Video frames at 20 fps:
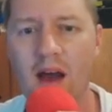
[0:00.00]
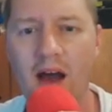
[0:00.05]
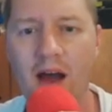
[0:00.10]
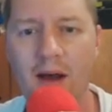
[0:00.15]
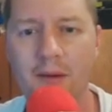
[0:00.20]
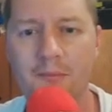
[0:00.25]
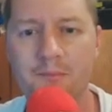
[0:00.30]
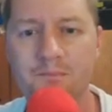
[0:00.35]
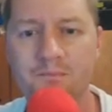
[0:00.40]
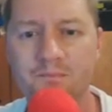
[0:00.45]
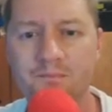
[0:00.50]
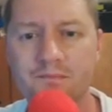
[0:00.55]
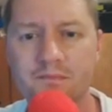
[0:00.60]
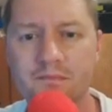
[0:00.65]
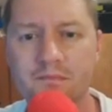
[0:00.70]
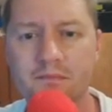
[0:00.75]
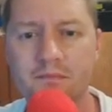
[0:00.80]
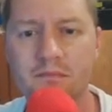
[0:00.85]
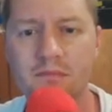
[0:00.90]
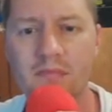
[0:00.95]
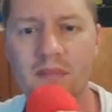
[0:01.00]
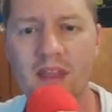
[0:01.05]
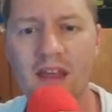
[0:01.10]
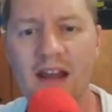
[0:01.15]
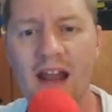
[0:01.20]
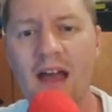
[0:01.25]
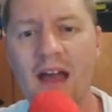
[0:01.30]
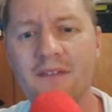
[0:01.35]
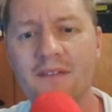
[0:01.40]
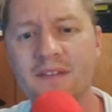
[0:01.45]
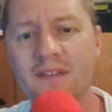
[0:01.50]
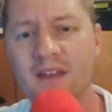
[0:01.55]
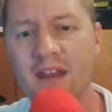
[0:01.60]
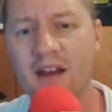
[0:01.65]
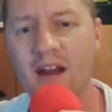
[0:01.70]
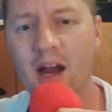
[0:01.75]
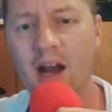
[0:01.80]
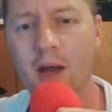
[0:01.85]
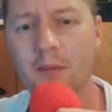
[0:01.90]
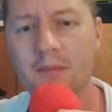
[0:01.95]
And I have set
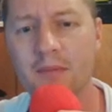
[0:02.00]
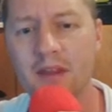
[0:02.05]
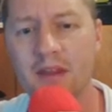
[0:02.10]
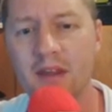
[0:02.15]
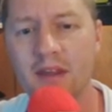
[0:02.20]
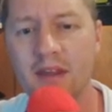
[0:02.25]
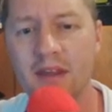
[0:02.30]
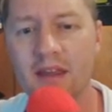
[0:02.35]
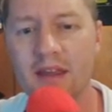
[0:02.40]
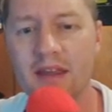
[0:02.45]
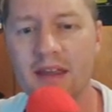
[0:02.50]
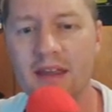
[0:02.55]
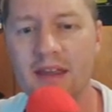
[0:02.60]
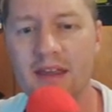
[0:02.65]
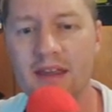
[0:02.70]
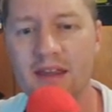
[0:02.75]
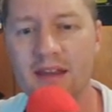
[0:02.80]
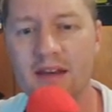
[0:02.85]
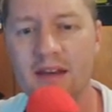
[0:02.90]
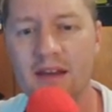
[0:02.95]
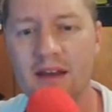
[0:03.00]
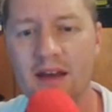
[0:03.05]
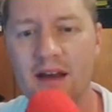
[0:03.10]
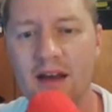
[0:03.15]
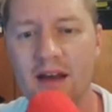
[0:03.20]
it up in